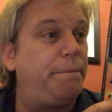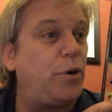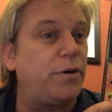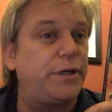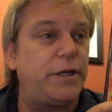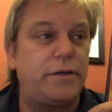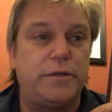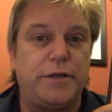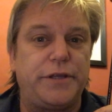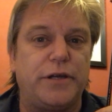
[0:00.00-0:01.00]
Bognor,
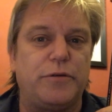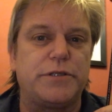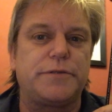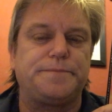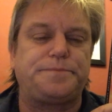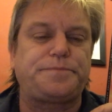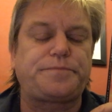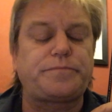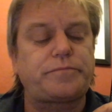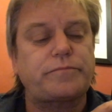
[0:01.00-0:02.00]
I think it was.
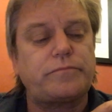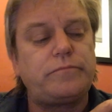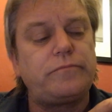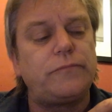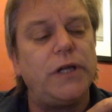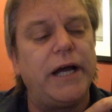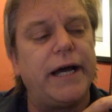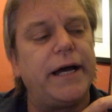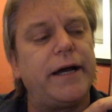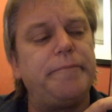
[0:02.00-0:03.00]

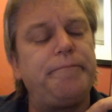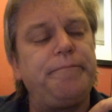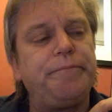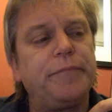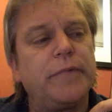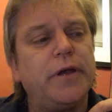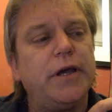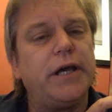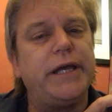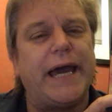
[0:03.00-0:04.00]

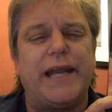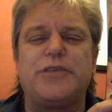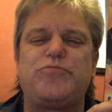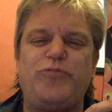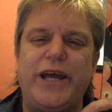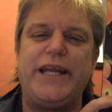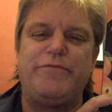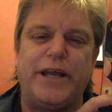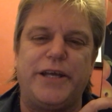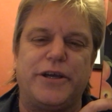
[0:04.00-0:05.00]
Yeah, it's
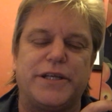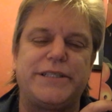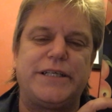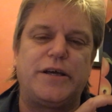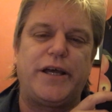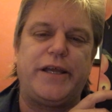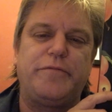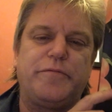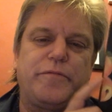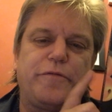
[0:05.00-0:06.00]
really, really good. I did
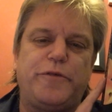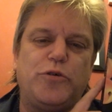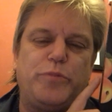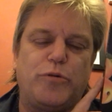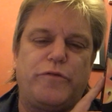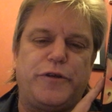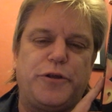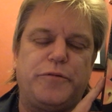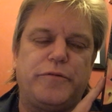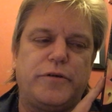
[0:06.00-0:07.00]
a full book
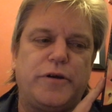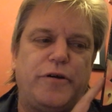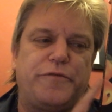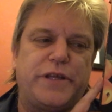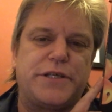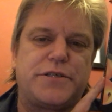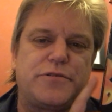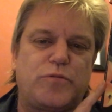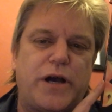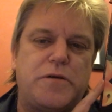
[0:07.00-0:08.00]
review of this
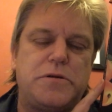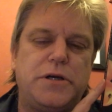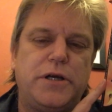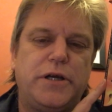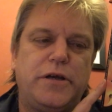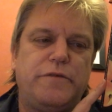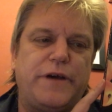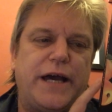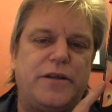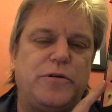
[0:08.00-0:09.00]
as well
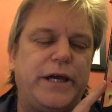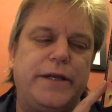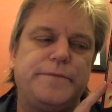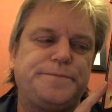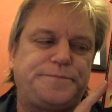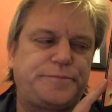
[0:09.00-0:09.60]
for Halloween.